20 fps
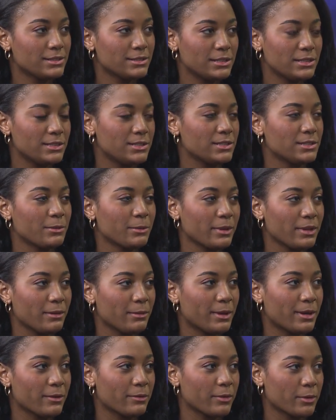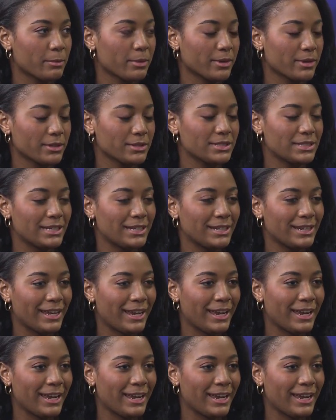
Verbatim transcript: she's just a really wonderful person,